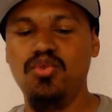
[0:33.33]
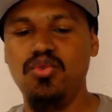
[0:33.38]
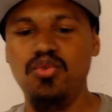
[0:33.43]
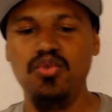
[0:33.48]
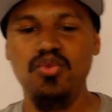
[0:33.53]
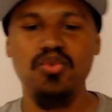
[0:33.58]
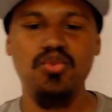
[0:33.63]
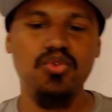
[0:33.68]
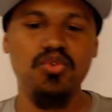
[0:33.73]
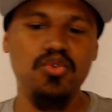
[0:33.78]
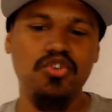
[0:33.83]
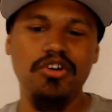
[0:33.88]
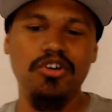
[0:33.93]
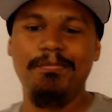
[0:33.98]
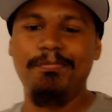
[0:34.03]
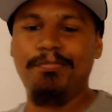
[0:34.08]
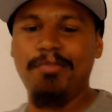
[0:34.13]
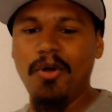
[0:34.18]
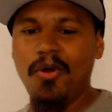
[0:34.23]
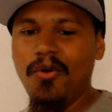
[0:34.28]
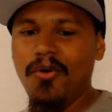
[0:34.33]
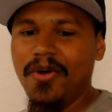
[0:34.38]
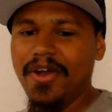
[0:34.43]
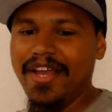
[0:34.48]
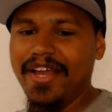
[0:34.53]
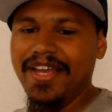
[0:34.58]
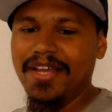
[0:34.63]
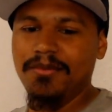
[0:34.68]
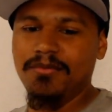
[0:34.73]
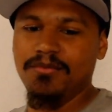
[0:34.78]
Ooh,
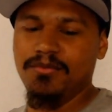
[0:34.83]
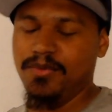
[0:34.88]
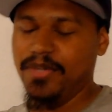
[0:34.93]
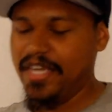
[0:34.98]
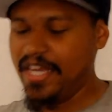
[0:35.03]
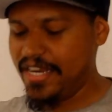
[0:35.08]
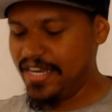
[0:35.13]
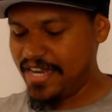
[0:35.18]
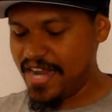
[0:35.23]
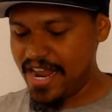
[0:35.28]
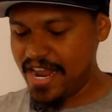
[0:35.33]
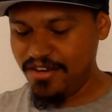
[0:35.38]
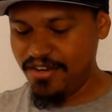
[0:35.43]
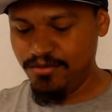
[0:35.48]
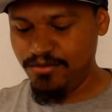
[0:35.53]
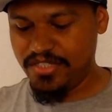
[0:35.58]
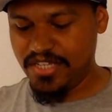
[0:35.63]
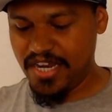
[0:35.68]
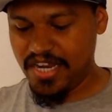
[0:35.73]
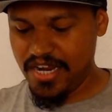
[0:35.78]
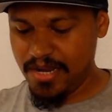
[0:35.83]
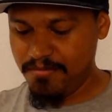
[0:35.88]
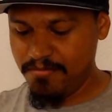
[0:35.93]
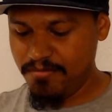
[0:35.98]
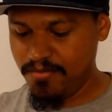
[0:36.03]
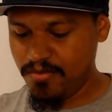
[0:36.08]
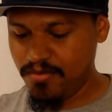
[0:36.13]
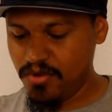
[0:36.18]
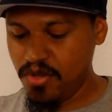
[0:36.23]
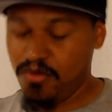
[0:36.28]
boy. We're getting that new
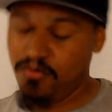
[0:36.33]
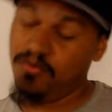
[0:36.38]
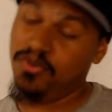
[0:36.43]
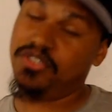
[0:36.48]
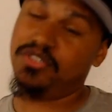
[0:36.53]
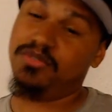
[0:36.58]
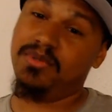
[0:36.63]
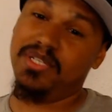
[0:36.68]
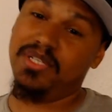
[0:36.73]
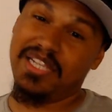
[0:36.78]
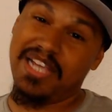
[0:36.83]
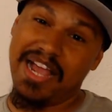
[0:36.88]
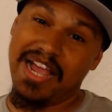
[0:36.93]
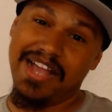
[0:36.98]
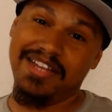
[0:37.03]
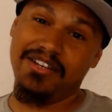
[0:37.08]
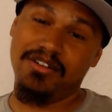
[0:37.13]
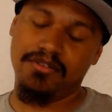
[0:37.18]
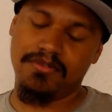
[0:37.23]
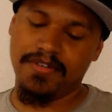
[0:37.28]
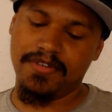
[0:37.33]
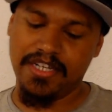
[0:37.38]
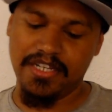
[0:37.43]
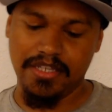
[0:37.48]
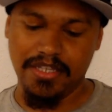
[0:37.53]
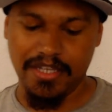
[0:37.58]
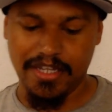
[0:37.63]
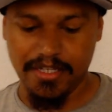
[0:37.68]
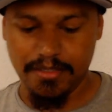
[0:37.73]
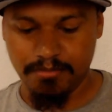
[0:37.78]
team, which was kind of
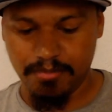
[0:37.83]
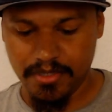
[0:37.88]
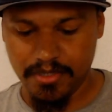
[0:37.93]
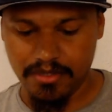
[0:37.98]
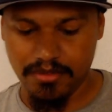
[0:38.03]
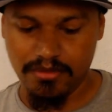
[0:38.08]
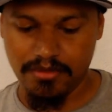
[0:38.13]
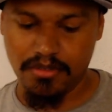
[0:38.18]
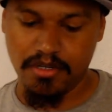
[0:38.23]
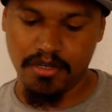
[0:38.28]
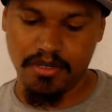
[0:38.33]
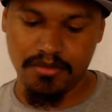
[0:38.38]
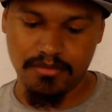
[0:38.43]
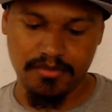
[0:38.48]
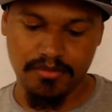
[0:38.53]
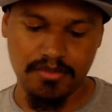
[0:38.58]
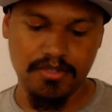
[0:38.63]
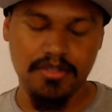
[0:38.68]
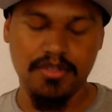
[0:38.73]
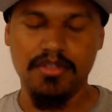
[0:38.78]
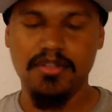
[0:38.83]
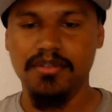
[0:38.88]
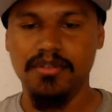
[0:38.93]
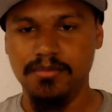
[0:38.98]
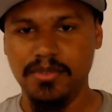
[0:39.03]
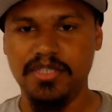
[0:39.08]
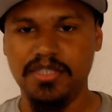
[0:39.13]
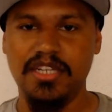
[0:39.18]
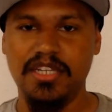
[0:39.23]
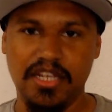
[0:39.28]
already leaked, but you know,
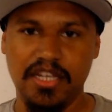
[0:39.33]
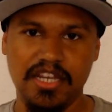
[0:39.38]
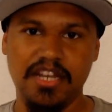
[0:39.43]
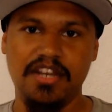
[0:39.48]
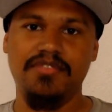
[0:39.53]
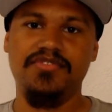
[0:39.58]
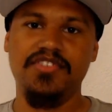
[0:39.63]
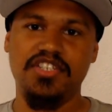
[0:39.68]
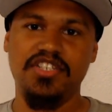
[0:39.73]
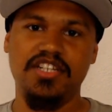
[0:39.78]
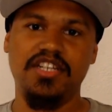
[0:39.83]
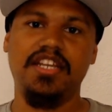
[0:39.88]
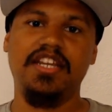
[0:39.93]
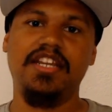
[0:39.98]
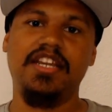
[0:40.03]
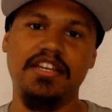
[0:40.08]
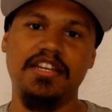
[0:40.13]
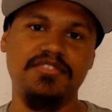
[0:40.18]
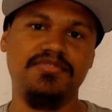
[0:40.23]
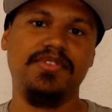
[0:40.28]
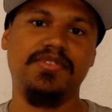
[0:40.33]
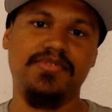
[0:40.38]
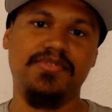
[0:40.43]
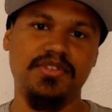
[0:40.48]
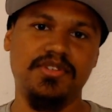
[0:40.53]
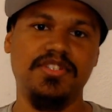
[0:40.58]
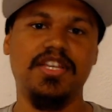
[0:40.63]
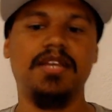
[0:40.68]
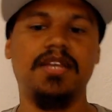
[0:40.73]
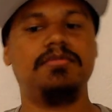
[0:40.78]
we're seeing it officially announced for the
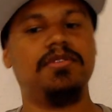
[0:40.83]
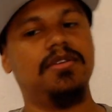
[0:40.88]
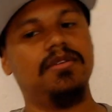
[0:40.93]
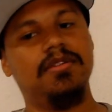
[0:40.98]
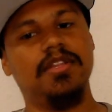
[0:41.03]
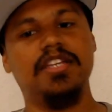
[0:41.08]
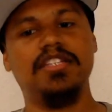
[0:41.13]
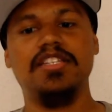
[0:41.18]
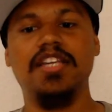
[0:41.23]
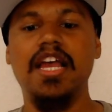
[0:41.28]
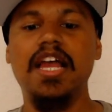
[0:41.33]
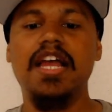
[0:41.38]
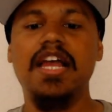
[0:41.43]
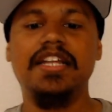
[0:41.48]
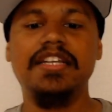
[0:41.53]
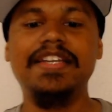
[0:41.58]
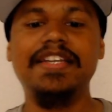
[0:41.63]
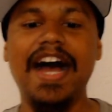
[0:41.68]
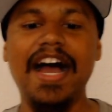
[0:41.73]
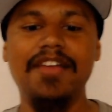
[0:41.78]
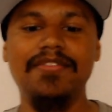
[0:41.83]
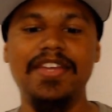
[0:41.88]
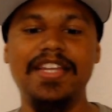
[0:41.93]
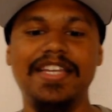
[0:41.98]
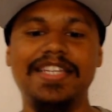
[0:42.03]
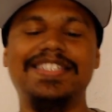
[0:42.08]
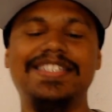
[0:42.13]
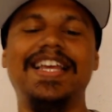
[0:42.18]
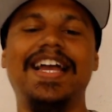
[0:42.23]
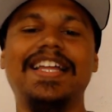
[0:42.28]
first time. So let's dive
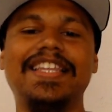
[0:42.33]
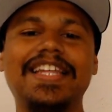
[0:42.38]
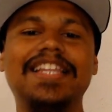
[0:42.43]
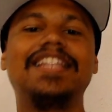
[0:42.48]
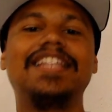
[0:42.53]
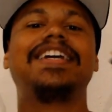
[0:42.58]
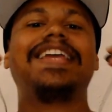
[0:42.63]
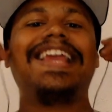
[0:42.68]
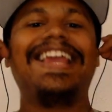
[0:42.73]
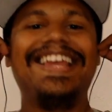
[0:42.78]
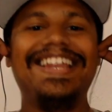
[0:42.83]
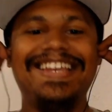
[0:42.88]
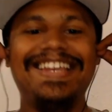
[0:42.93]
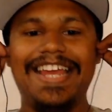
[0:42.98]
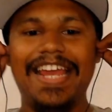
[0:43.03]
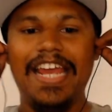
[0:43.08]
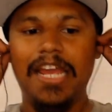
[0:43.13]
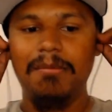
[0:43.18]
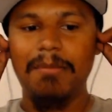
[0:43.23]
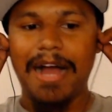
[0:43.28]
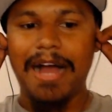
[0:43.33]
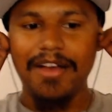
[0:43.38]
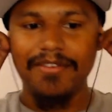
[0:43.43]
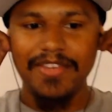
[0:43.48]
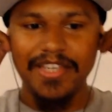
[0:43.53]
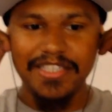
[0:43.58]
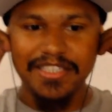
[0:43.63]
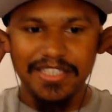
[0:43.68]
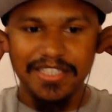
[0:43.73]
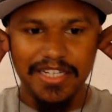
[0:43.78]
in and see how they look in game,
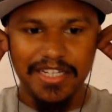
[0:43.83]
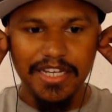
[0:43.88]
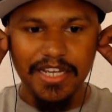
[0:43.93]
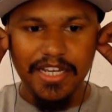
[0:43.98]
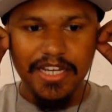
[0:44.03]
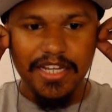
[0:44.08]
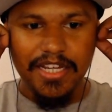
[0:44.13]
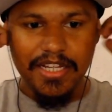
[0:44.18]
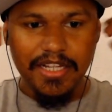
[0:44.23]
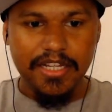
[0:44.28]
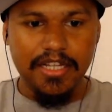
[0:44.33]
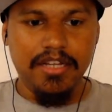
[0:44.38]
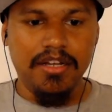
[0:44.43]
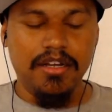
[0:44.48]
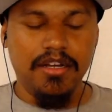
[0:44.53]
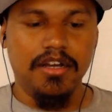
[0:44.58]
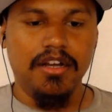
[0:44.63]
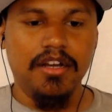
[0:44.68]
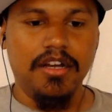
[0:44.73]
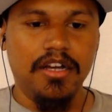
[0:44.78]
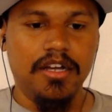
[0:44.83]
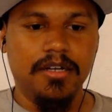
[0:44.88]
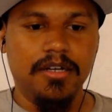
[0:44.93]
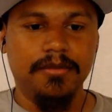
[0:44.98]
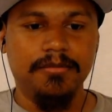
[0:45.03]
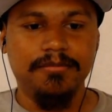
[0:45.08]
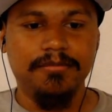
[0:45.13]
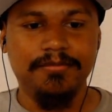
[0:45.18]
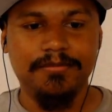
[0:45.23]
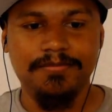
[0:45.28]
obviously.
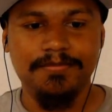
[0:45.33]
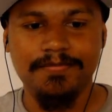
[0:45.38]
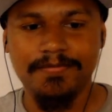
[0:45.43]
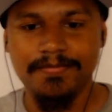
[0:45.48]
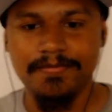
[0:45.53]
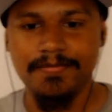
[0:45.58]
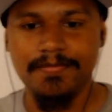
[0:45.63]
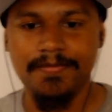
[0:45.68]
Um,